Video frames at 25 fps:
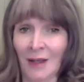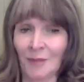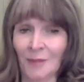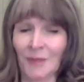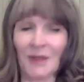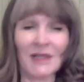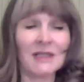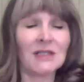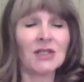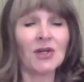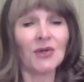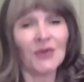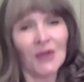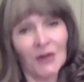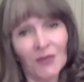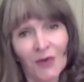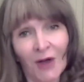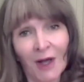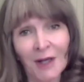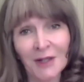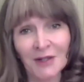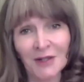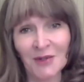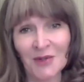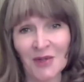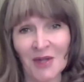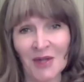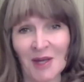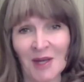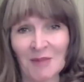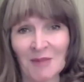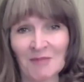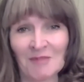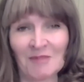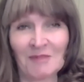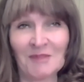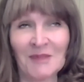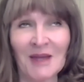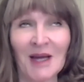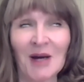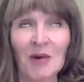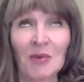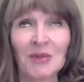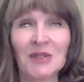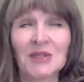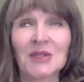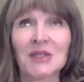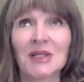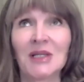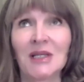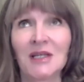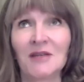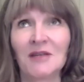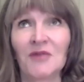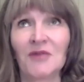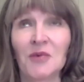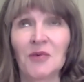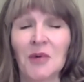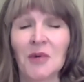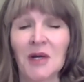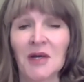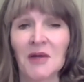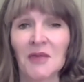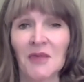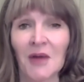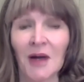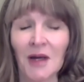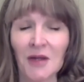But it's not the final thing I want to leave you with.